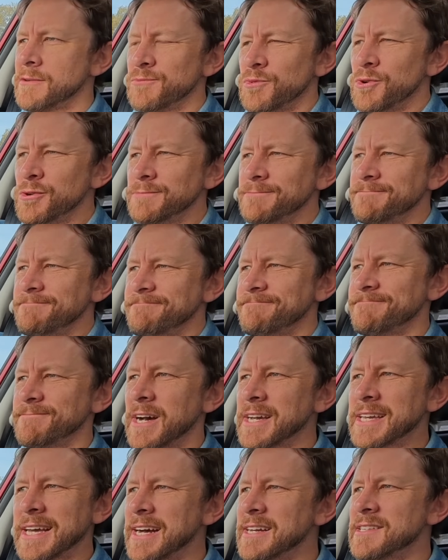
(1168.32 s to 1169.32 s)
Well,
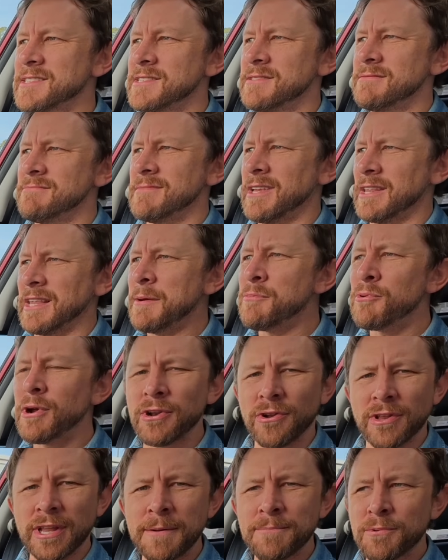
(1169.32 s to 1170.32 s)
I can't
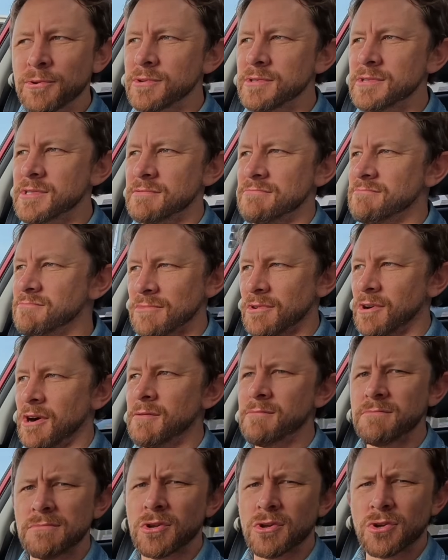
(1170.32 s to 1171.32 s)
elaborate on that because
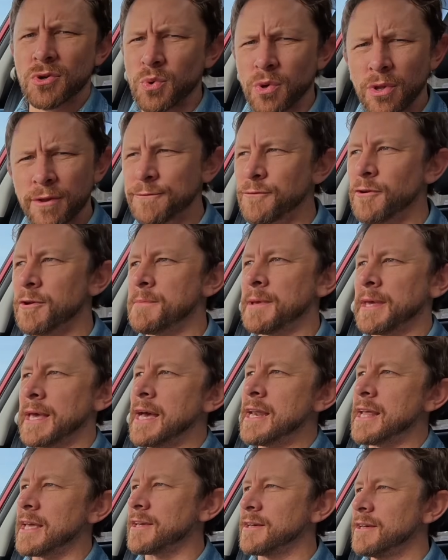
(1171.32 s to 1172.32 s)
I'm not a qualified
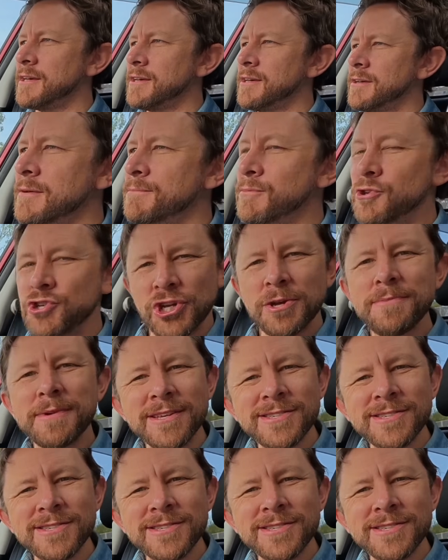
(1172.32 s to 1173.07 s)
mechanic, but Jim